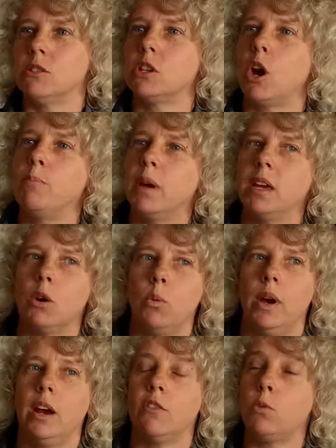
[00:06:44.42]
so being
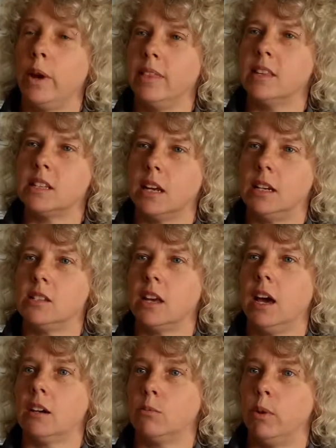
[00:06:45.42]
aware of when the sun is
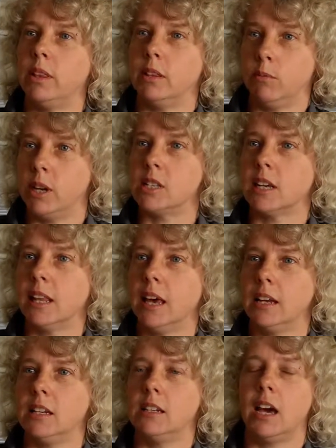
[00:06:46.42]
out and when it's a
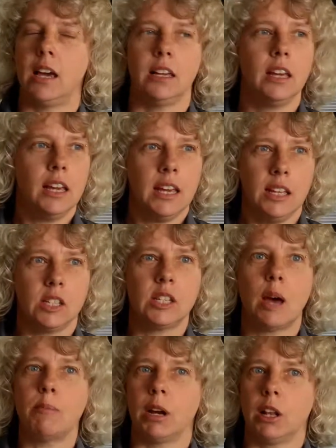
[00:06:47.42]
cloudy day. In
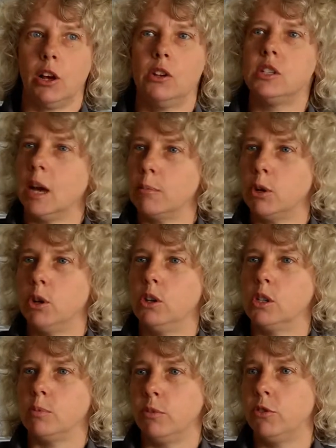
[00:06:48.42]
summer, closing up
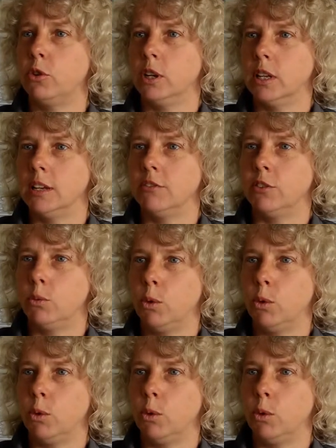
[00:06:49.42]
curtains before you leave for